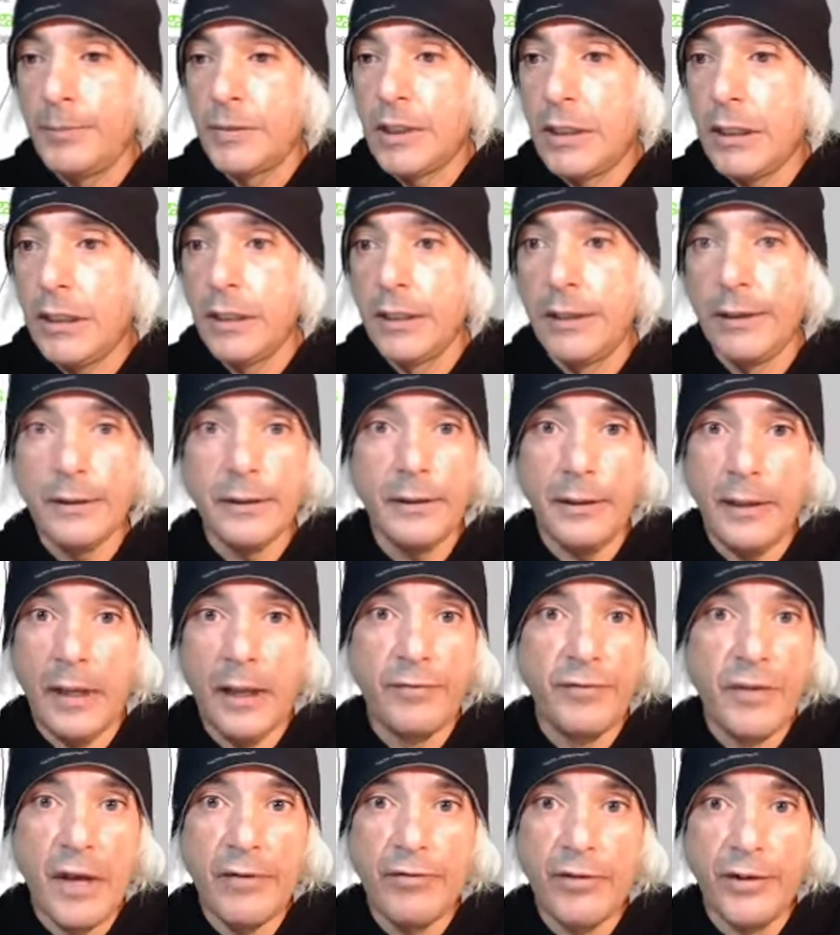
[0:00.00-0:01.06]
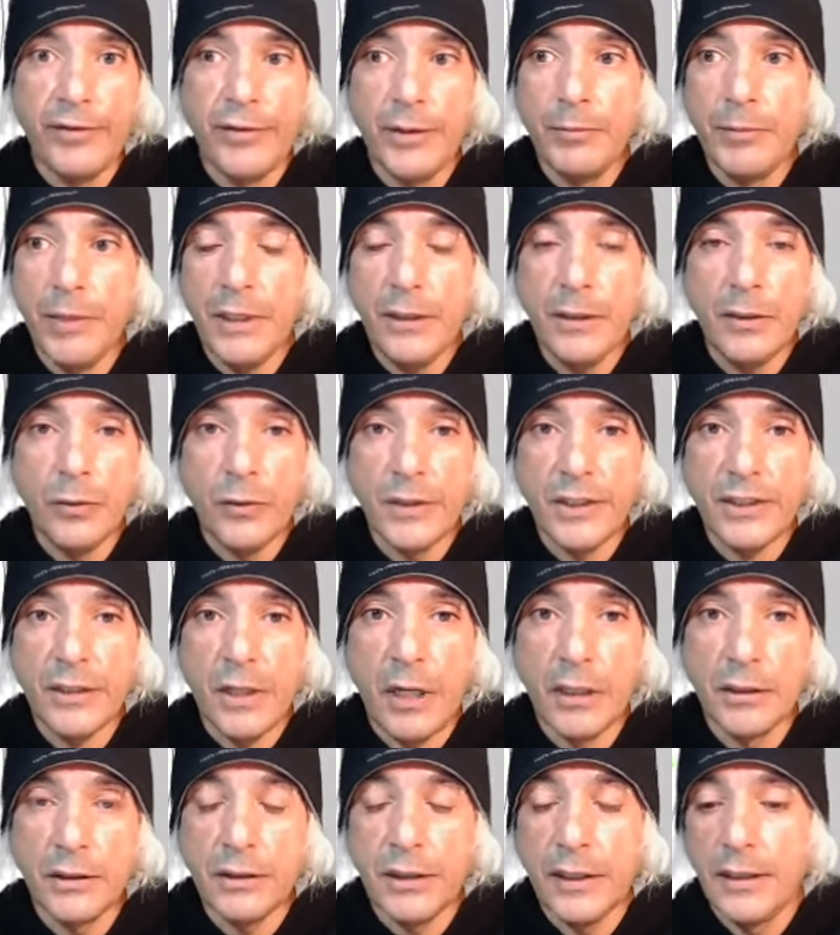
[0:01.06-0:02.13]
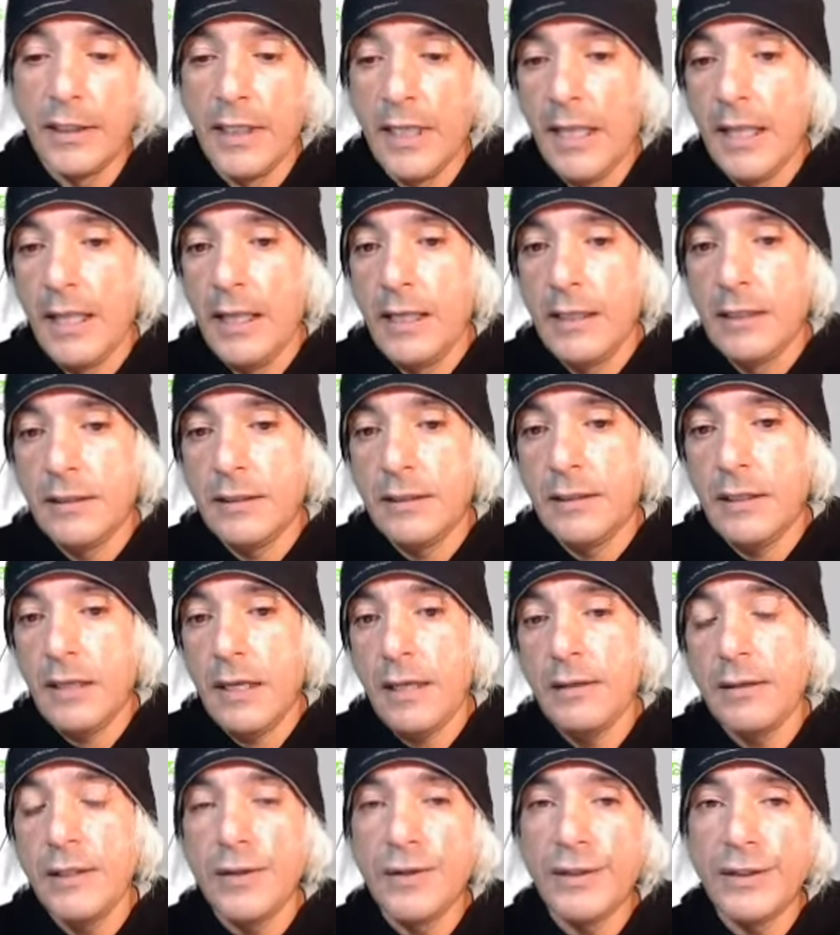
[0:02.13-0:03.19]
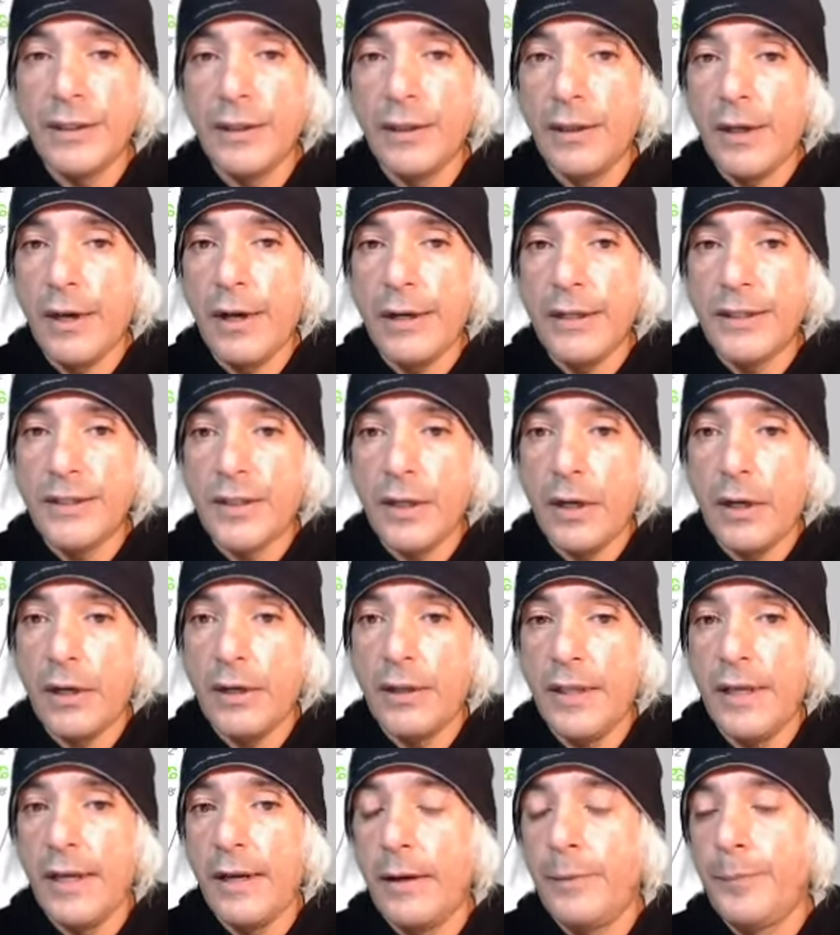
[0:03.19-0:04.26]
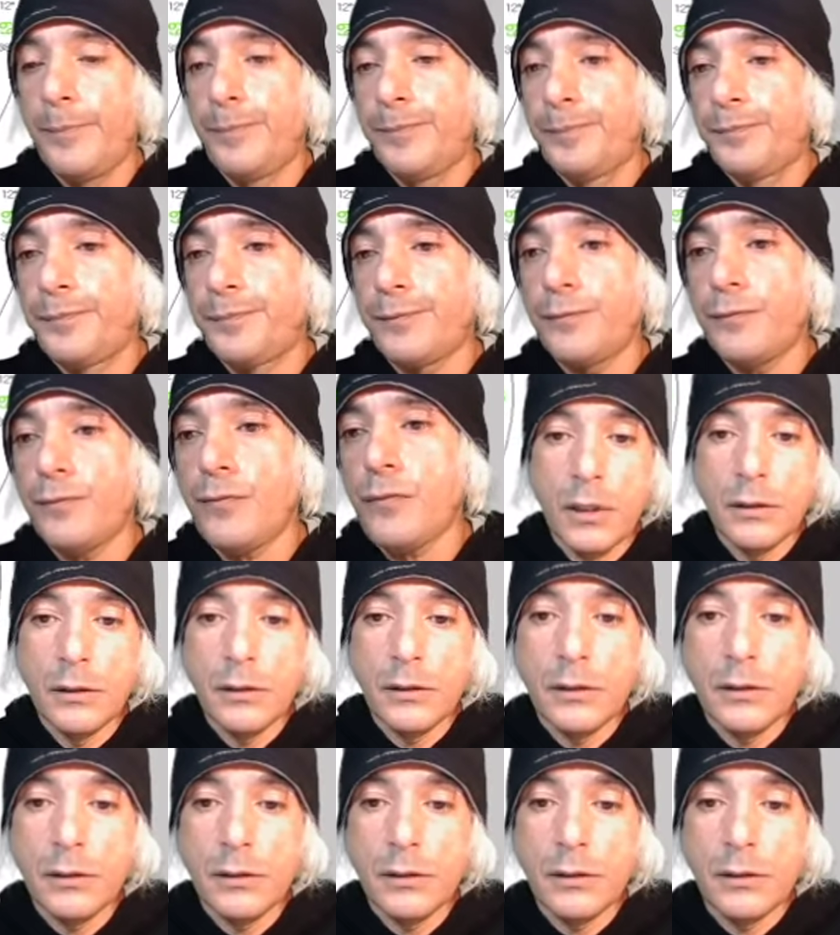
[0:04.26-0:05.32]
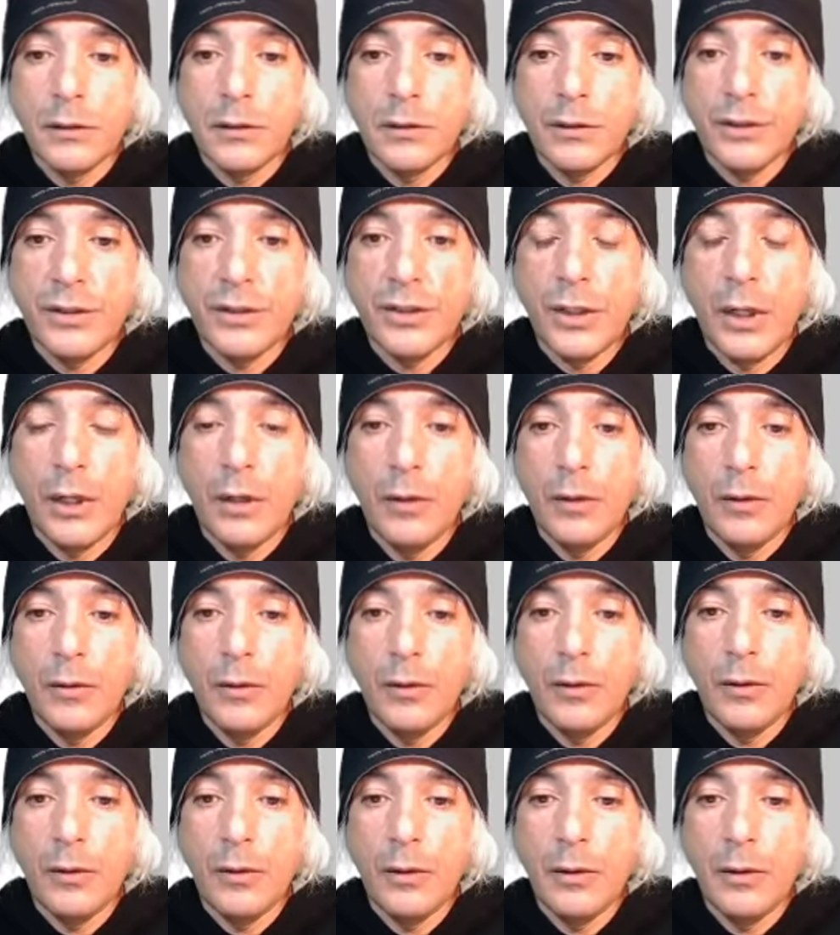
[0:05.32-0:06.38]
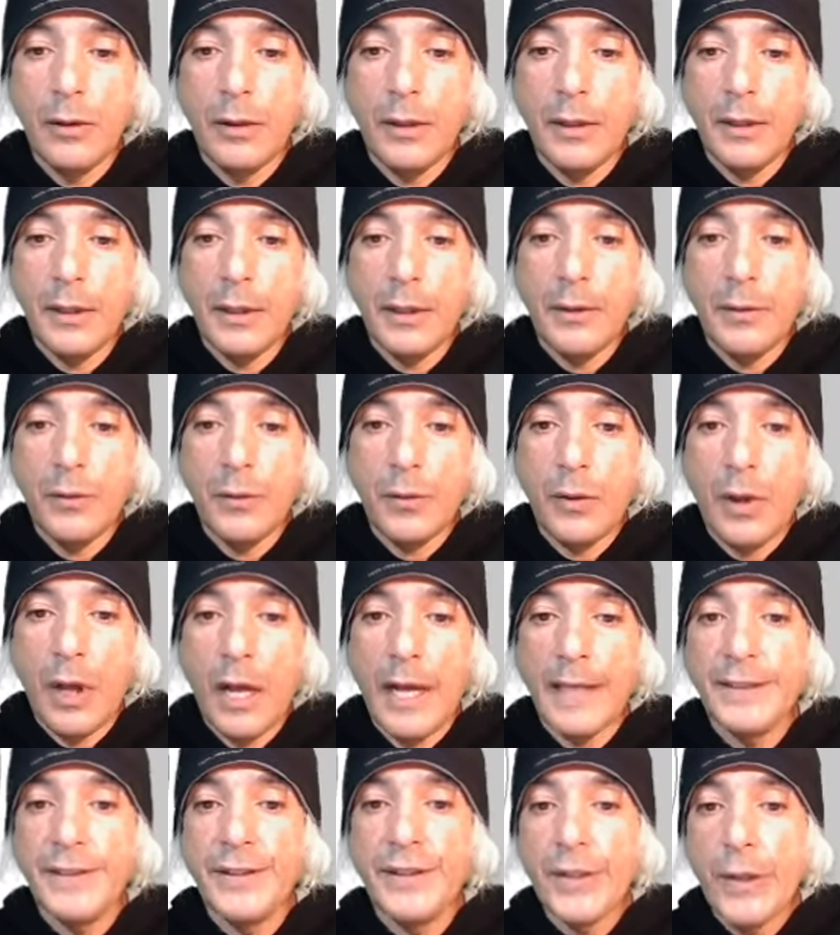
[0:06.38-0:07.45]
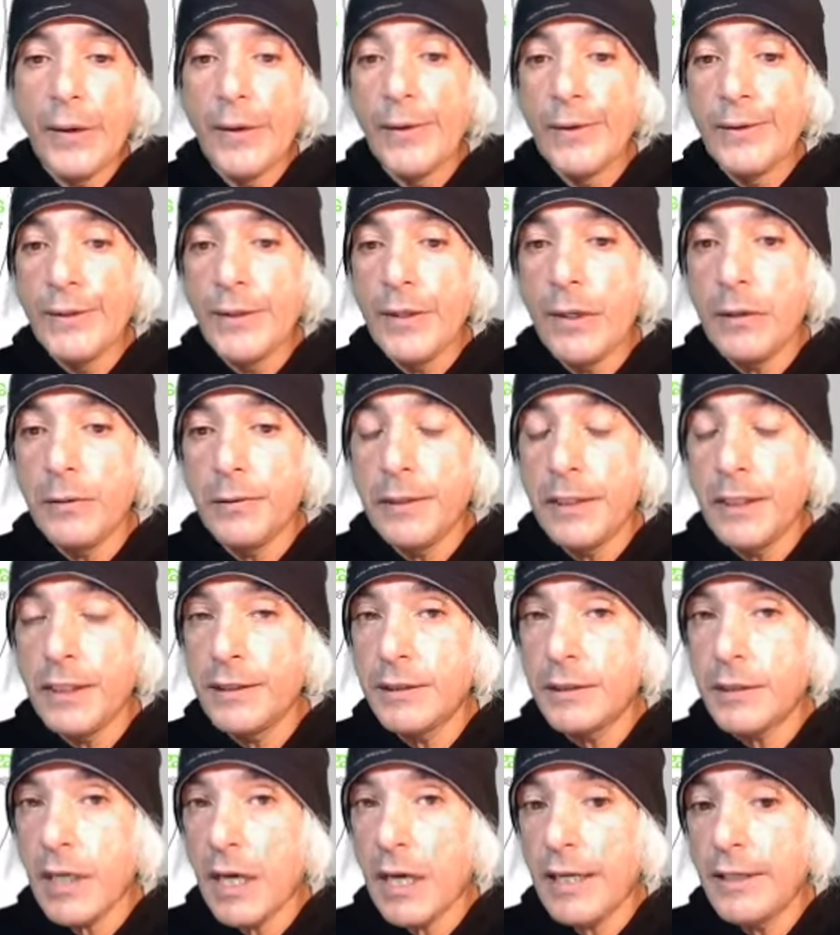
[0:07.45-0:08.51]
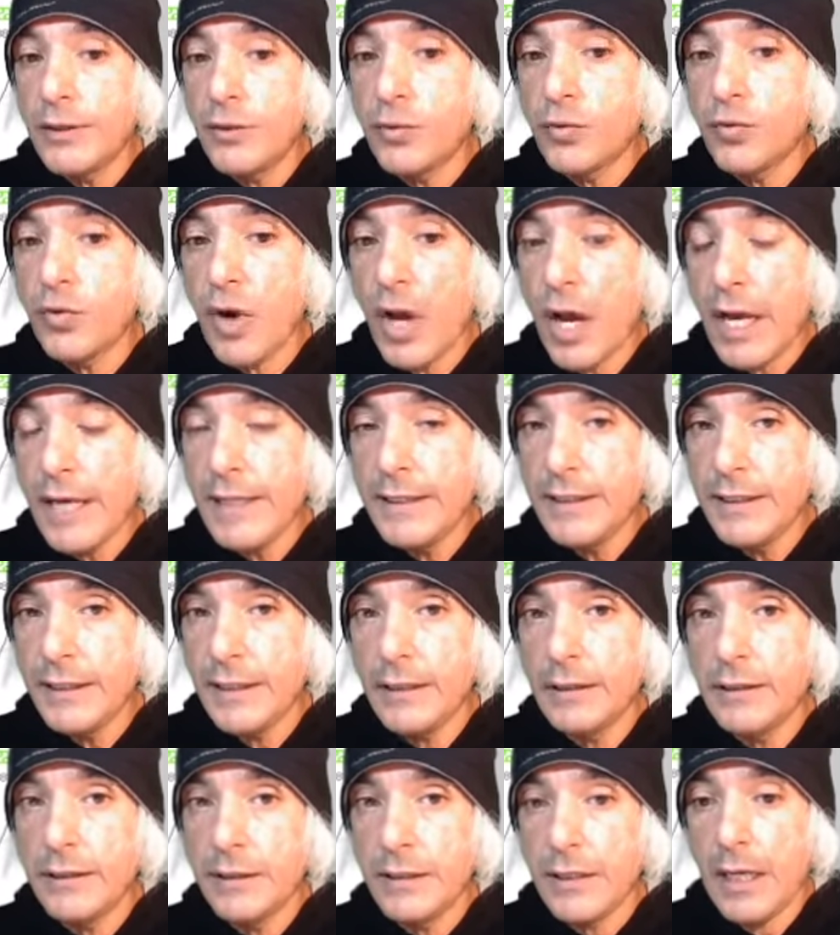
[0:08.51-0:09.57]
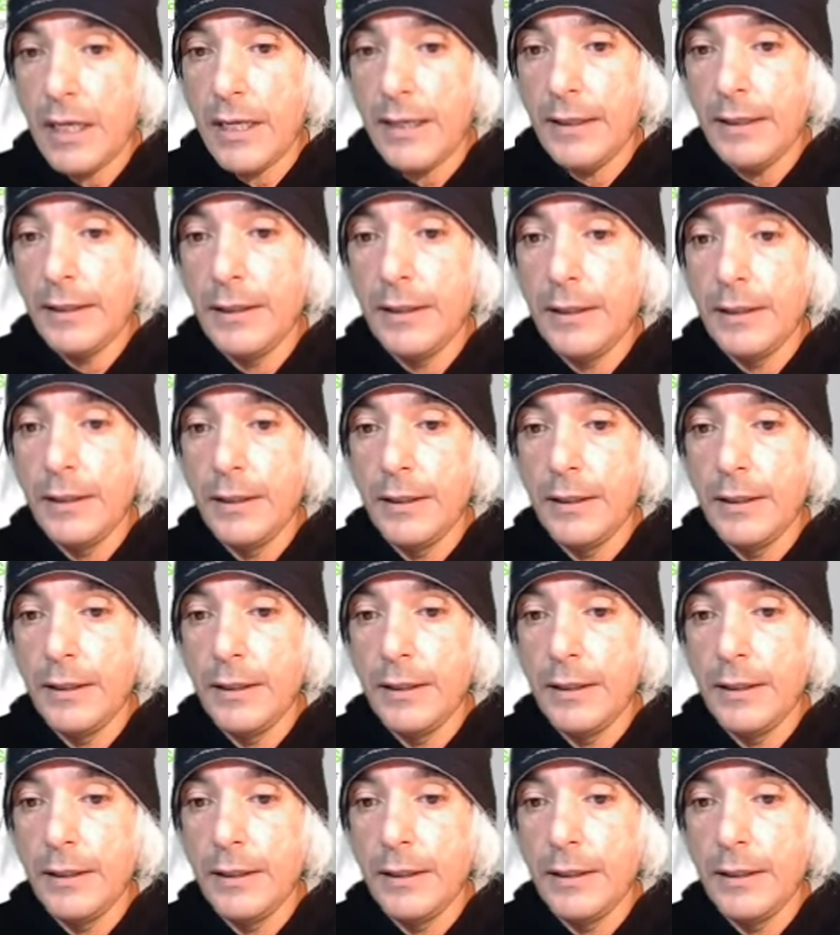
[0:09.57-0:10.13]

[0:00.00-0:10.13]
and clearly I've never even been to Wisconsin. So I don't know what the laws are there. So I don't know this guy's rising sign,